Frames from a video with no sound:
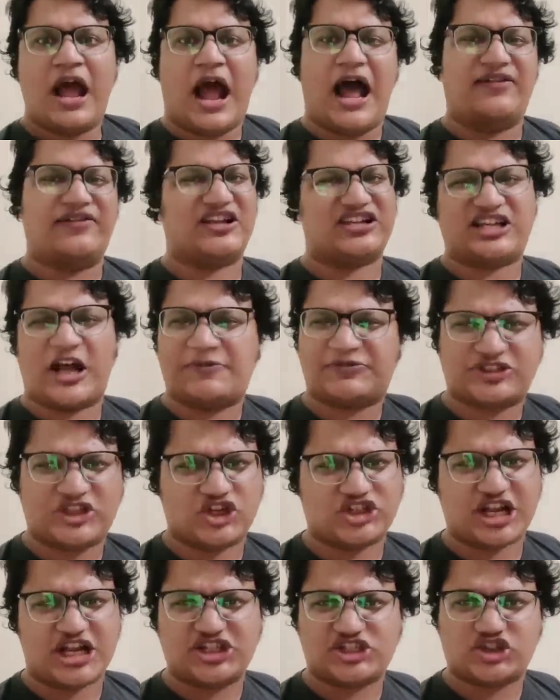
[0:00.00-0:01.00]
And the
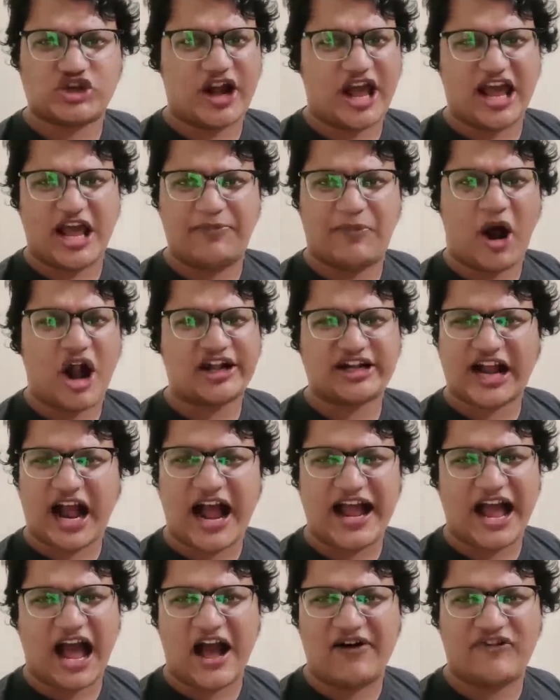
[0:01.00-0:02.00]
substitutions today, he bought
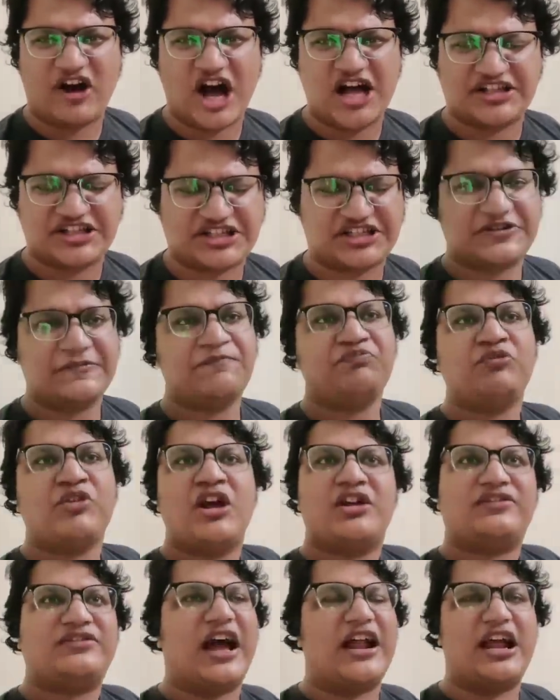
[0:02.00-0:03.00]
Kai
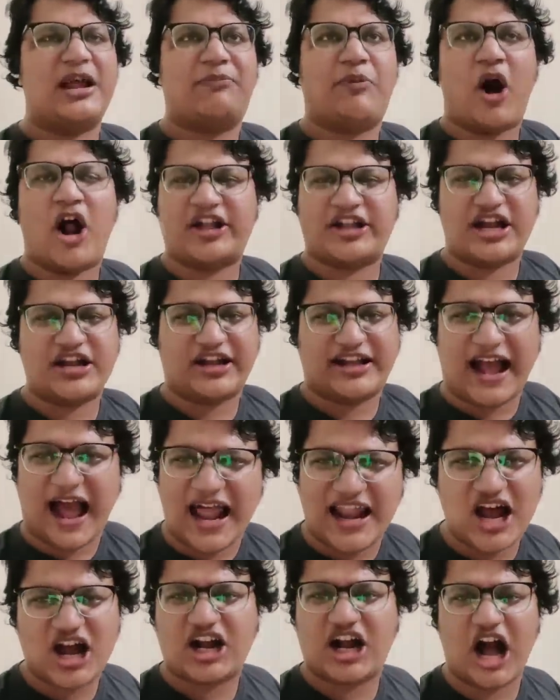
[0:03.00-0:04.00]
Havertz. Then he bought in
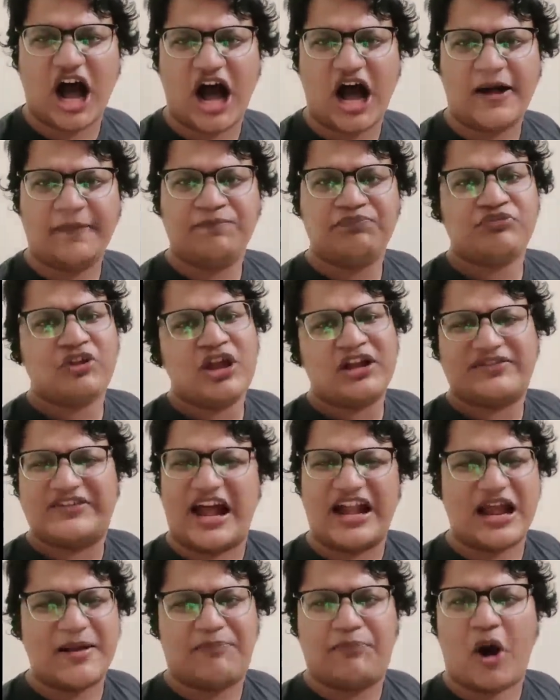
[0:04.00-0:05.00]
Gallagher.
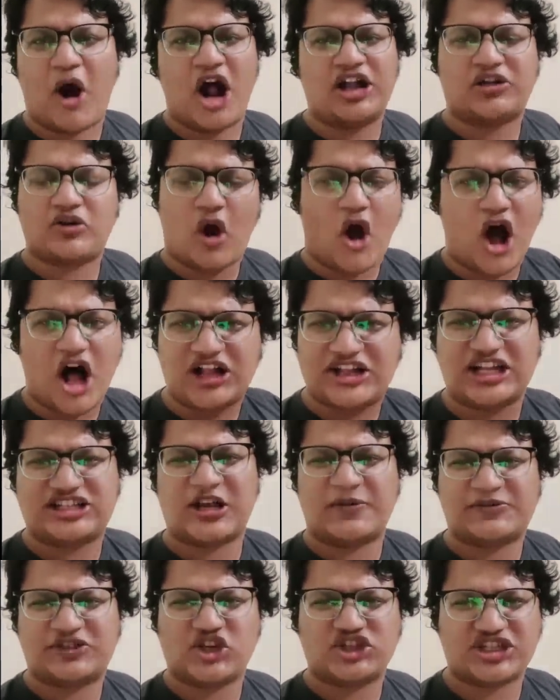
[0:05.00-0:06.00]
Then he bought all the
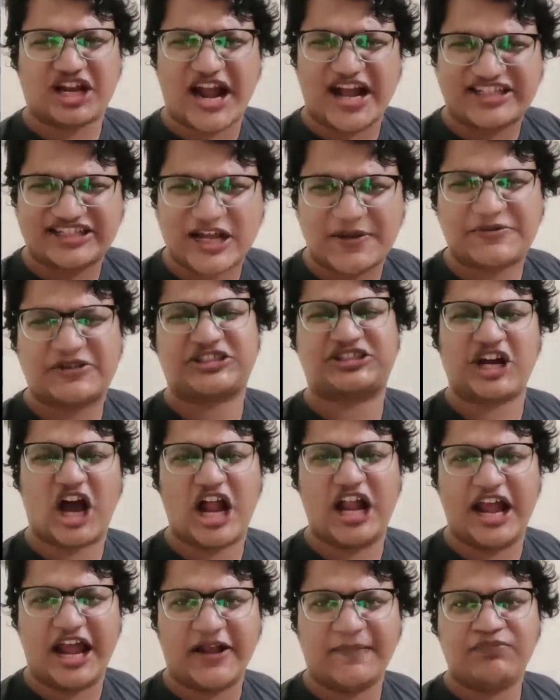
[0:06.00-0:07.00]
substitutions except
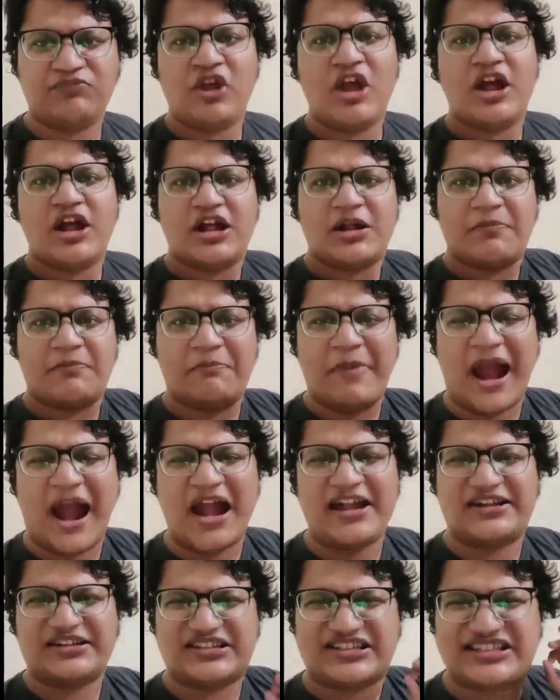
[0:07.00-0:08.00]
Sterling.
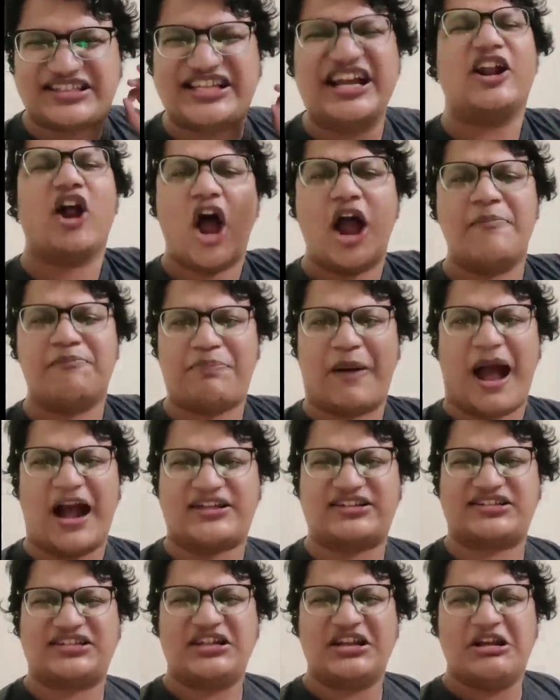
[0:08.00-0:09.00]
Made zero
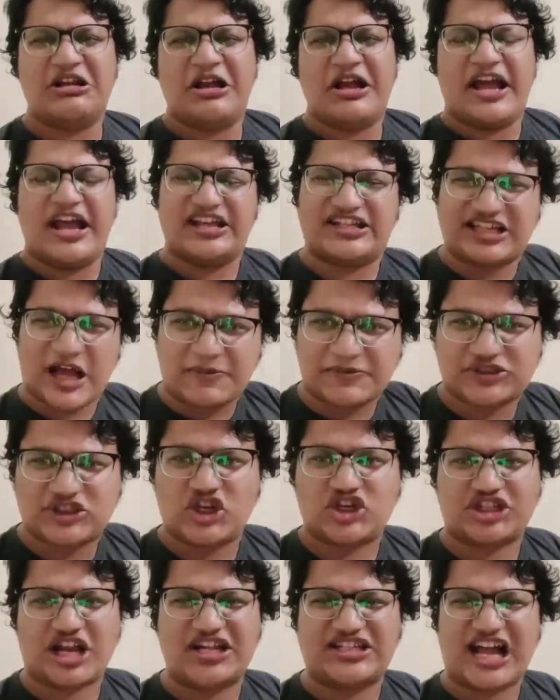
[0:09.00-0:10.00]
impacts. His
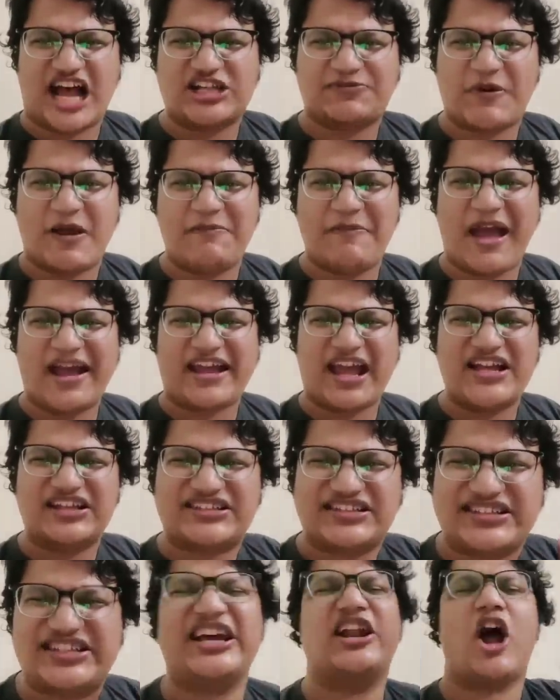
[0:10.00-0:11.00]
substitutions have been making
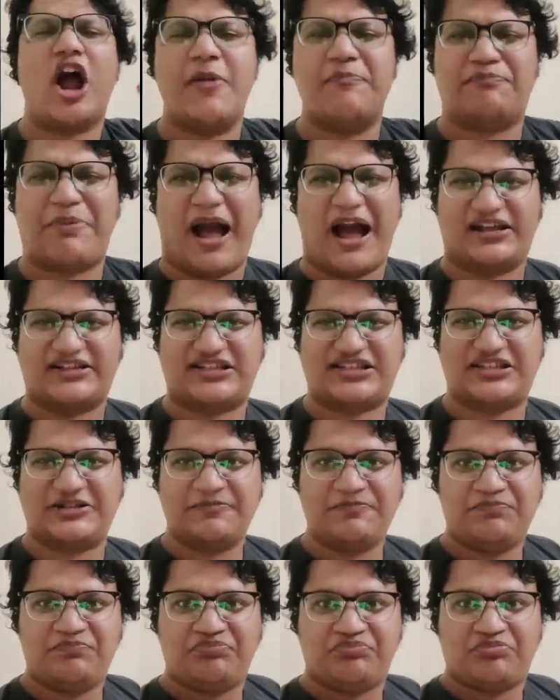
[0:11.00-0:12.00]
zero impacts.